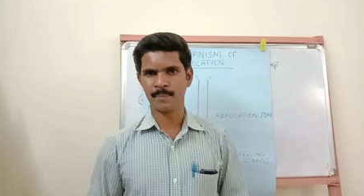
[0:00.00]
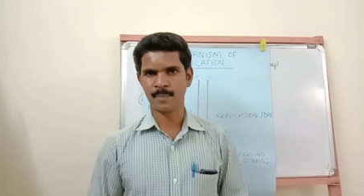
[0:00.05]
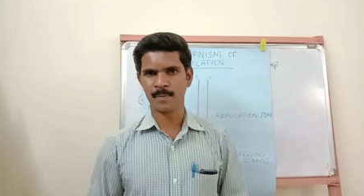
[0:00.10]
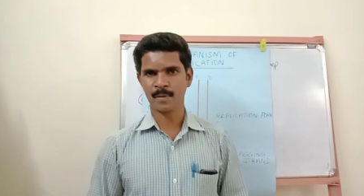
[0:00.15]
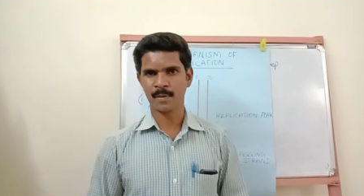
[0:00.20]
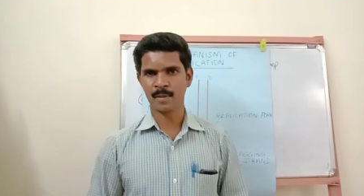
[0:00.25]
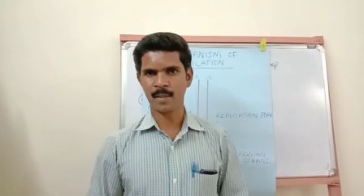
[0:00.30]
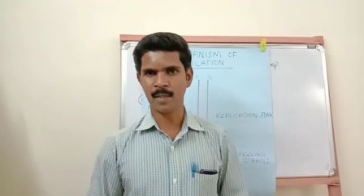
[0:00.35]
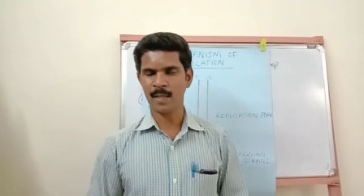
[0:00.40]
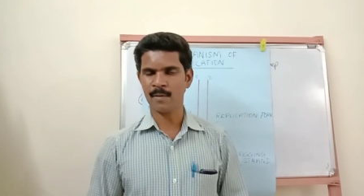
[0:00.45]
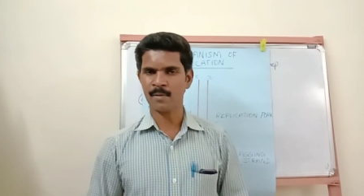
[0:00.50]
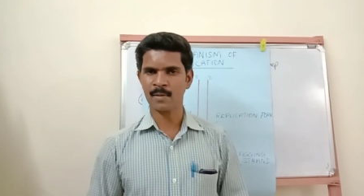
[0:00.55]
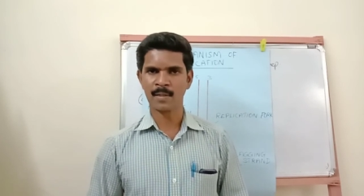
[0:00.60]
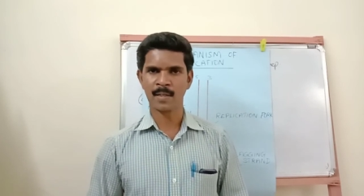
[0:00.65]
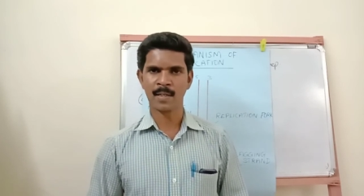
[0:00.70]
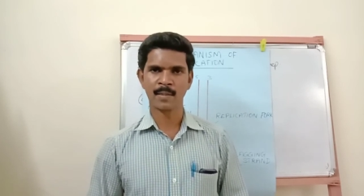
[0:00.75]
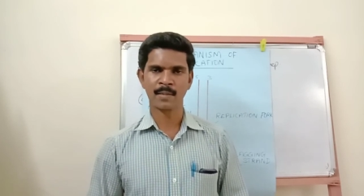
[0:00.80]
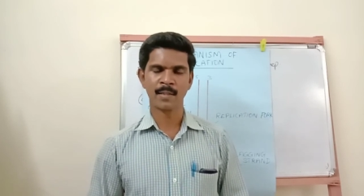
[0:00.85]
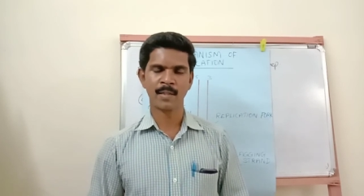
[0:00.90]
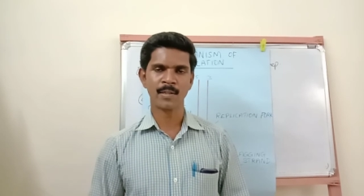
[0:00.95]
Okay,
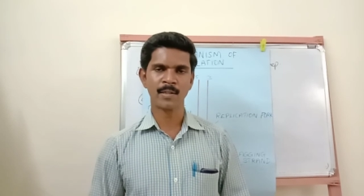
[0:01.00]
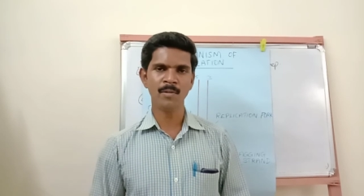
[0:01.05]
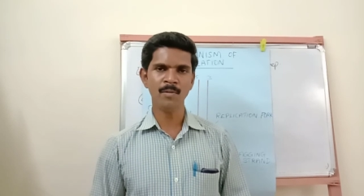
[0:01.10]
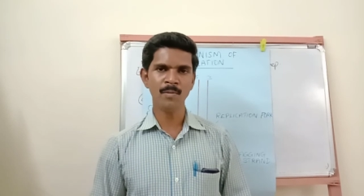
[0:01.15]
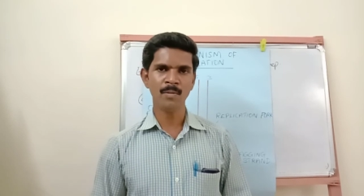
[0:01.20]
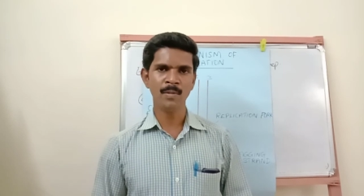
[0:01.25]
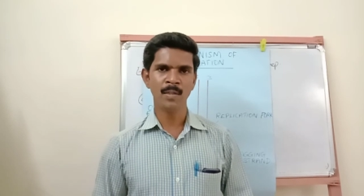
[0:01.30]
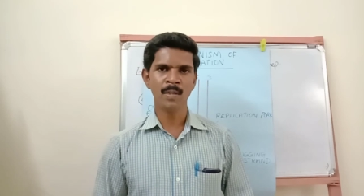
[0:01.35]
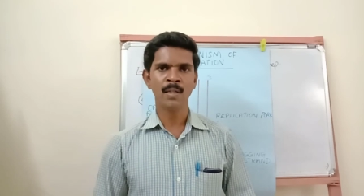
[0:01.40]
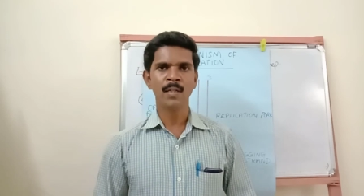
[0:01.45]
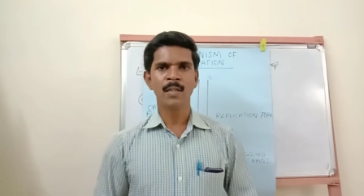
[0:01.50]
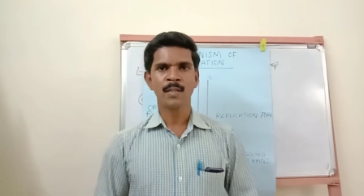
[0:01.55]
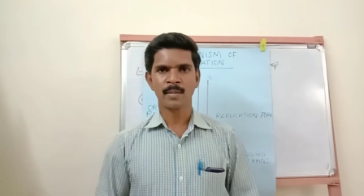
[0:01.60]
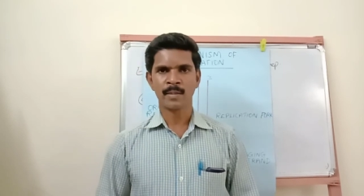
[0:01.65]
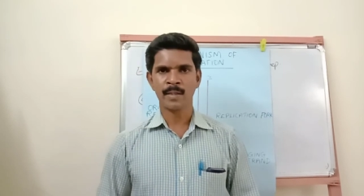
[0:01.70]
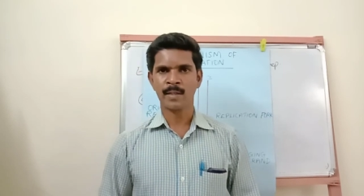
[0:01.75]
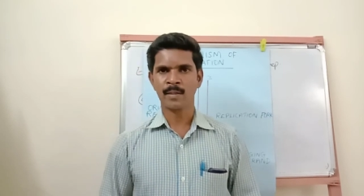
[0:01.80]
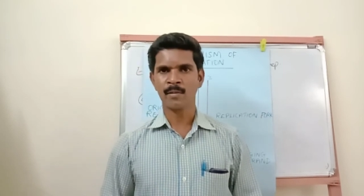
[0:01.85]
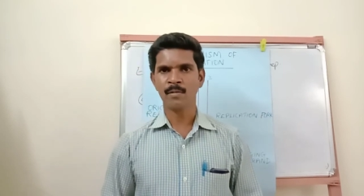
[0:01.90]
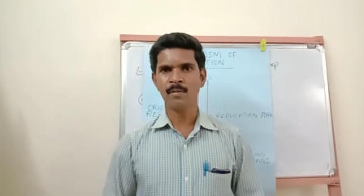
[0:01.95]
I thank you.
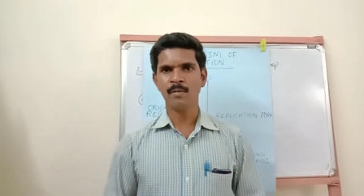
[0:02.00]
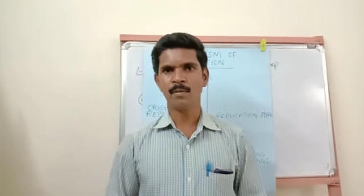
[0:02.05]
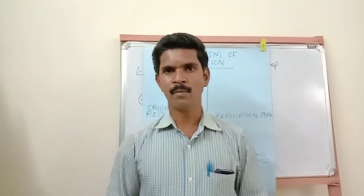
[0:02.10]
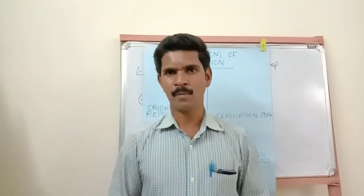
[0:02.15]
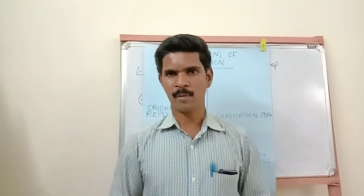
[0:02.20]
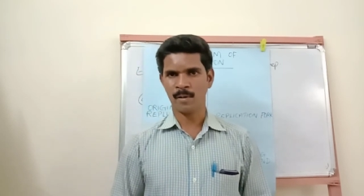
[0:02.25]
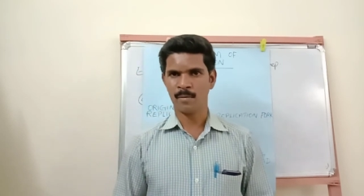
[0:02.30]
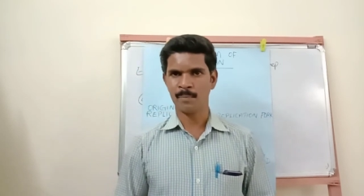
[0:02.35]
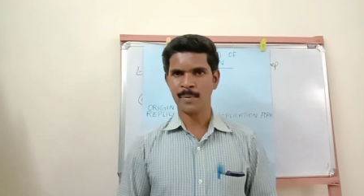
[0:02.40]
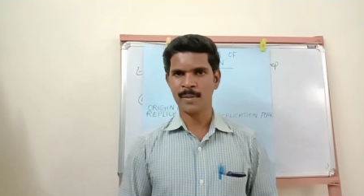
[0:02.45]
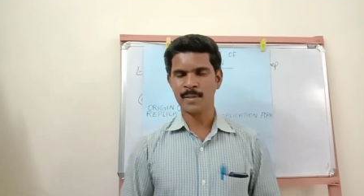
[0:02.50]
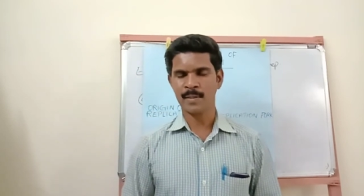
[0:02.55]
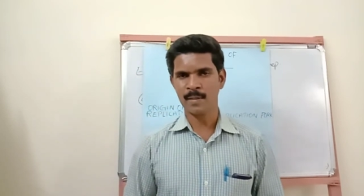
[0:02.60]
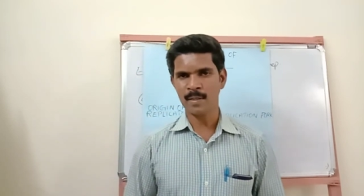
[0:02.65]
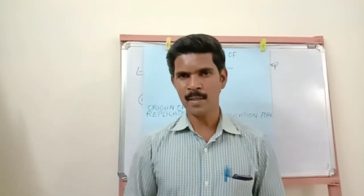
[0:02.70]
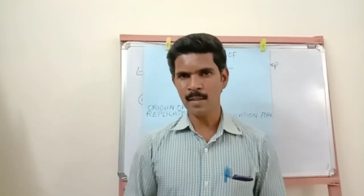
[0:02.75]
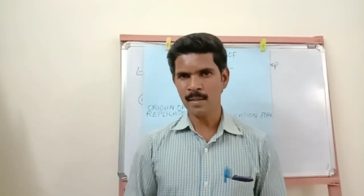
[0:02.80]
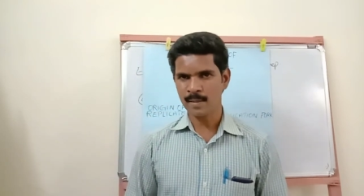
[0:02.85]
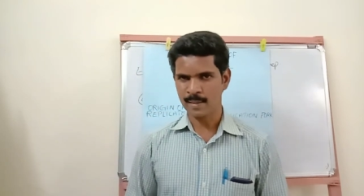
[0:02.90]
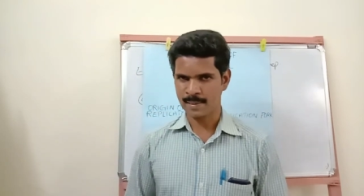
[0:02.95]
We'll meet in
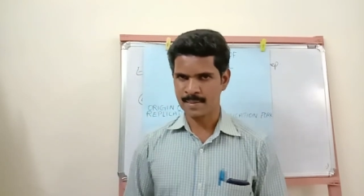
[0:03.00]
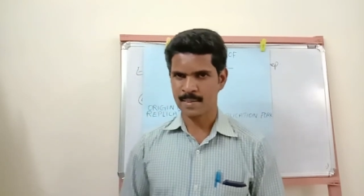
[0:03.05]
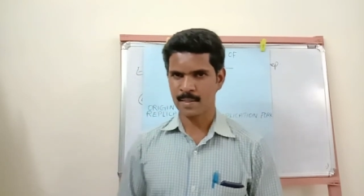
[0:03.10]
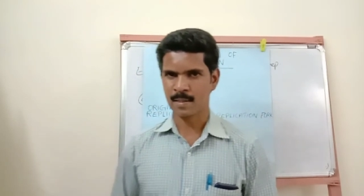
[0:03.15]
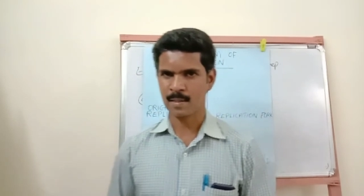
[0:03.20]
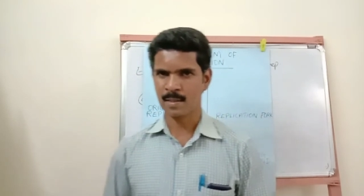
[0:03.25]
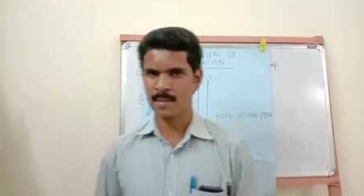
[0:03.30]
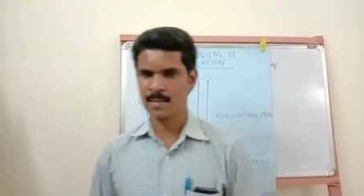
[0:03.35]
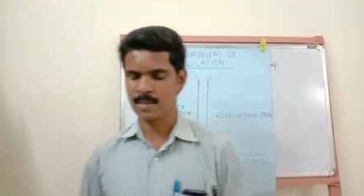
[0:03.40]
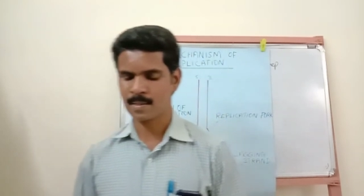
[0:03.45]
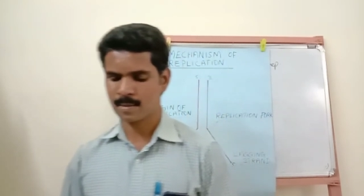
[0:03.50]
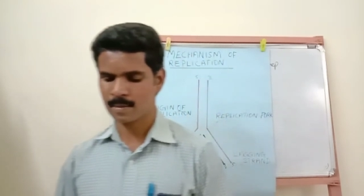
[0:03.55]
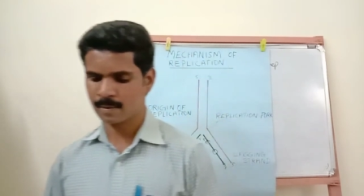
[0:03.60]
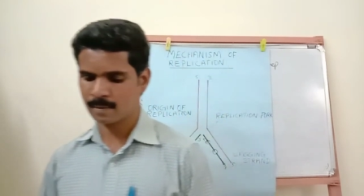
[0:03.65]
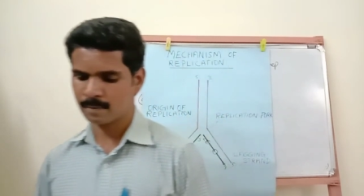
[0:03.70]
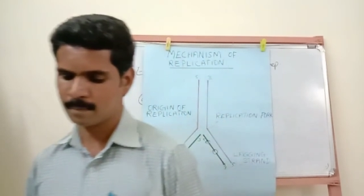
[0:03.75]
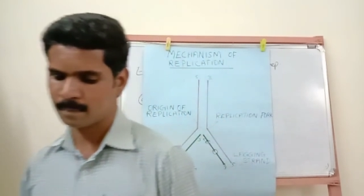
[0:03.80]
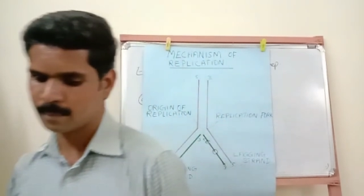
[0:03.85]
the next class.